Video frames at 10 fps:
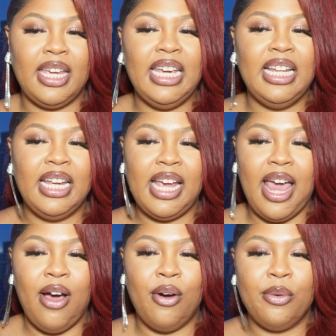eating
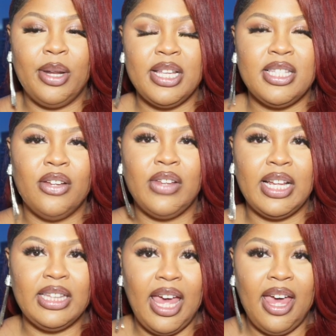out and stuff
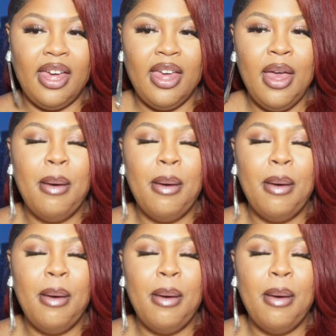like that.